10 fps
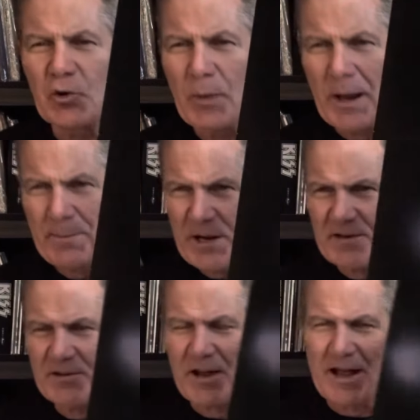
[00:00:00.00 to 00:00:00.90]
by
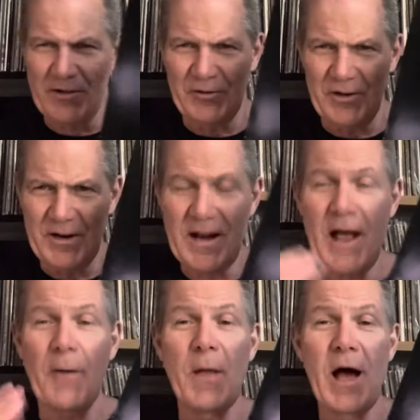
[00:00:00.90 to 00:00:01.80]
Pete Townshend.
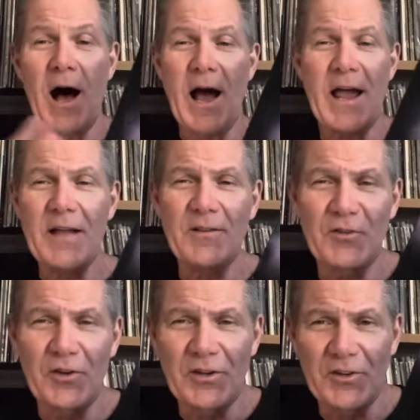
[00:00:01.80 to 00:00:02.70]
Now, I had
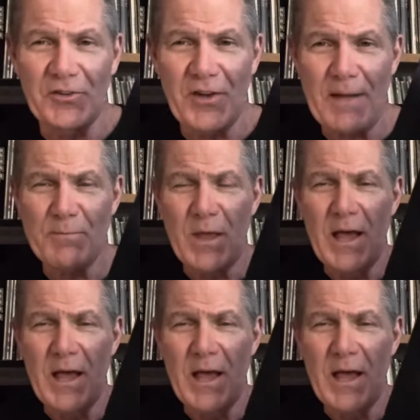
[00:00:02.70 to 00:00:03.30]
this on cassette,